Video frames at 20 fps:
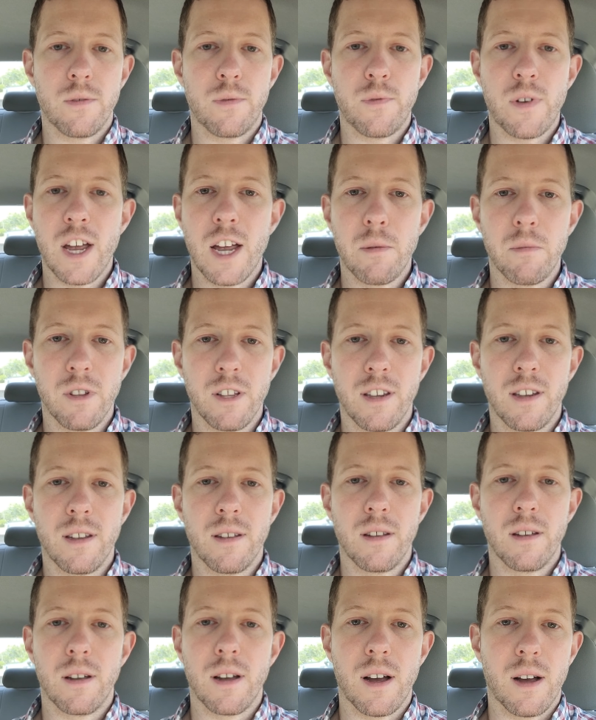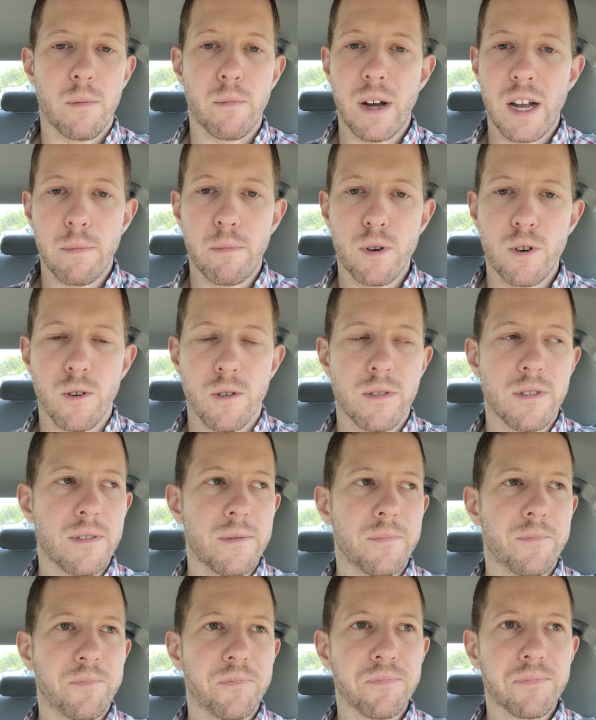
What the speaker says: family by birth.